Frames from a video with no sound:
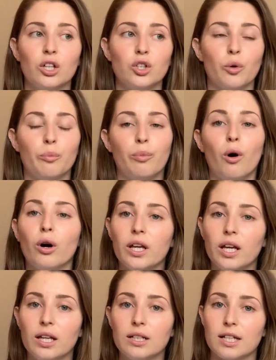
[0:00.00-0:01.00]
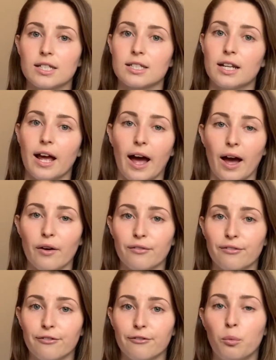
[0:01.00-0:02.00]
your body doesn't have
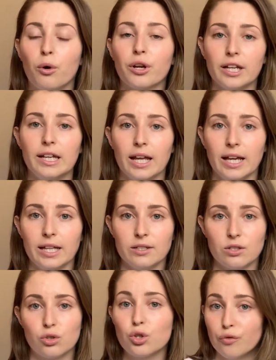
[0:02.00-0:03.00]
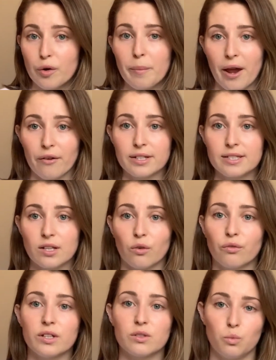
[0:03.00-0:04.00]
what it needs to repair
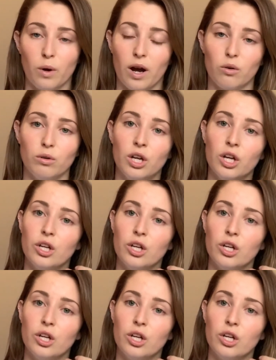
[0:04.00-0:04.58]
itself as well.